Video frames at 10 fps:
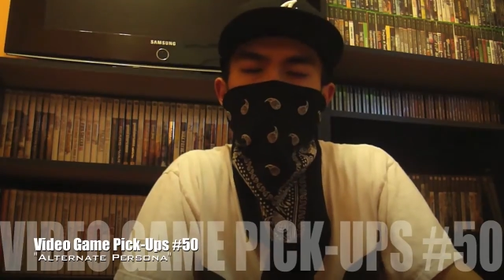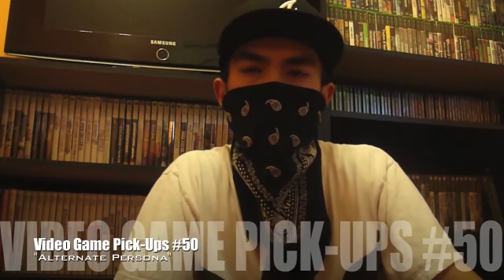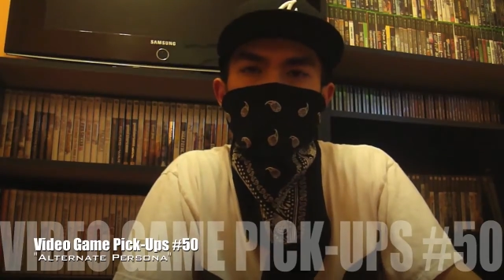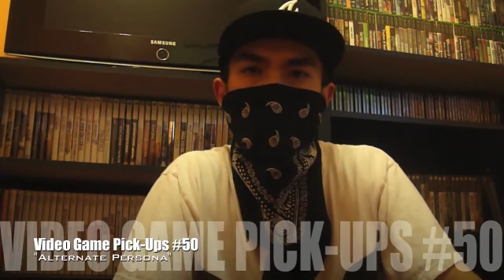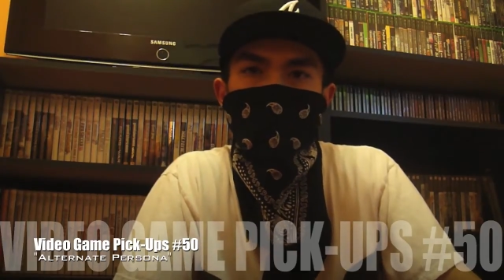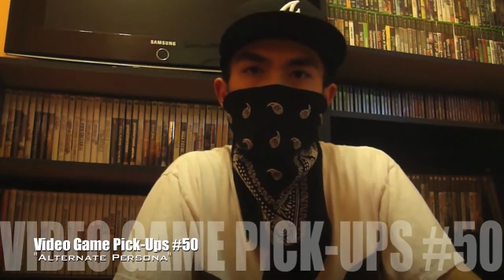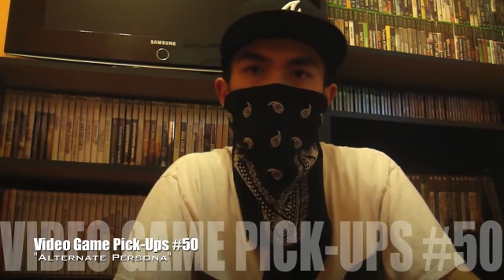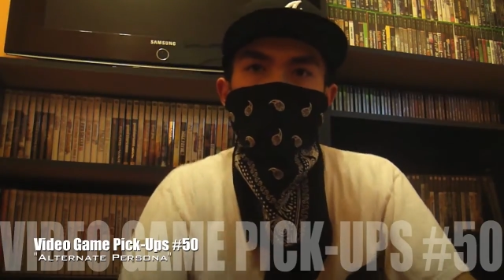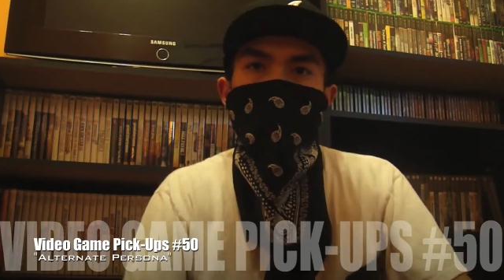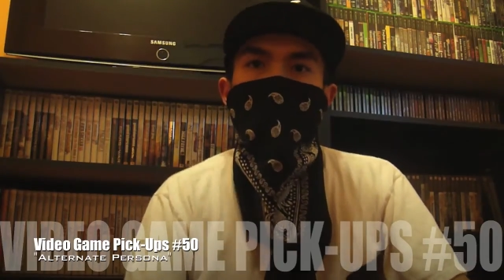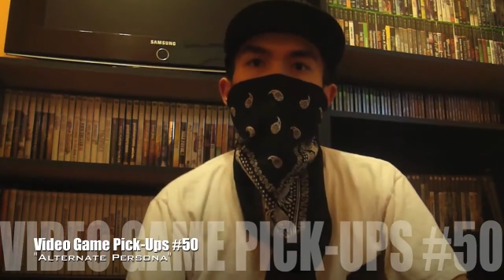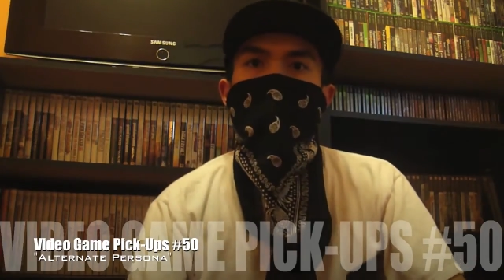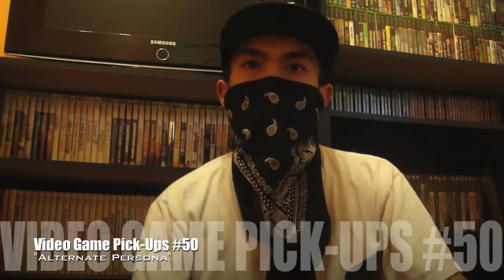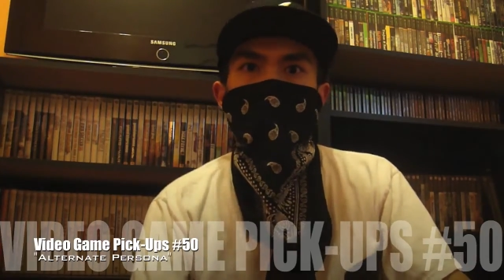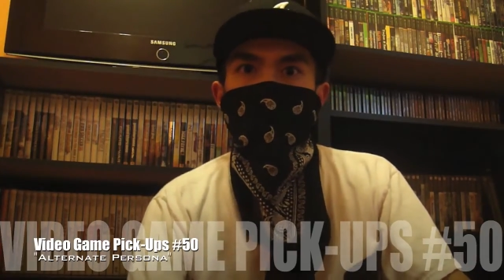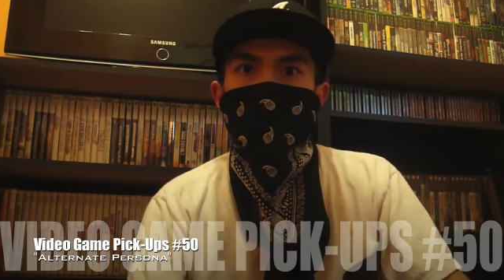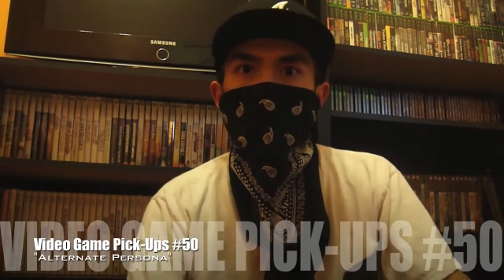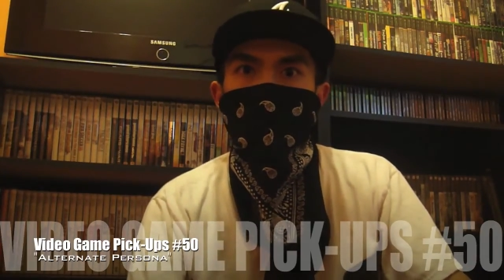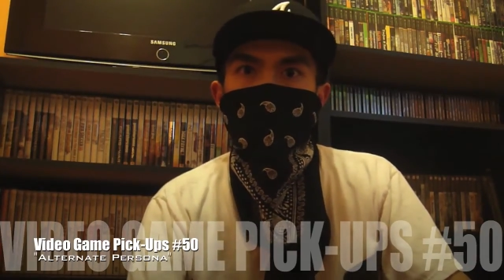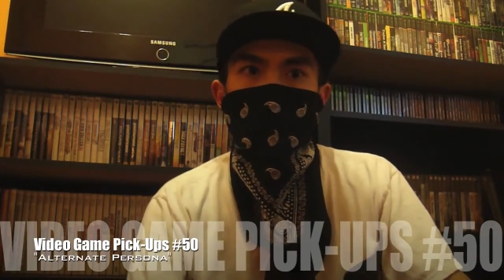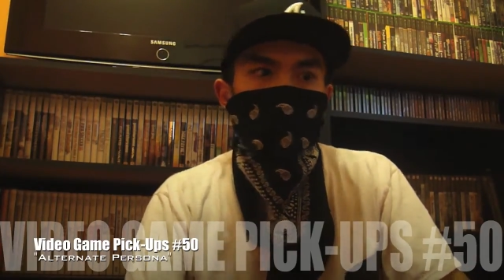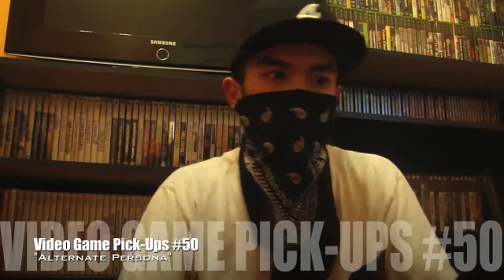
too lazy. Found good stuff.